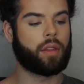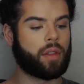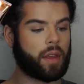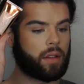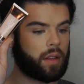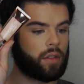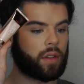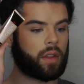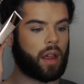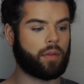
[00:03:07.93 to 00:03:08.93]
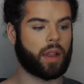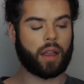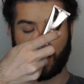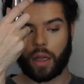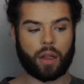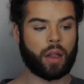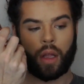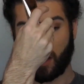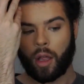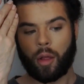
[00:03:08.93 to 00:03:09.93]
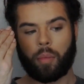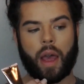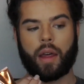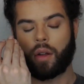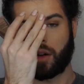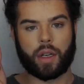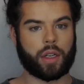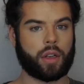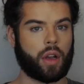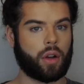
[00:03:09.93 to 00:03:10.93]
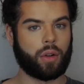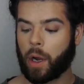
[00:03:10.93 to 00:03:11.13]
This is just kind of like a pat on and go.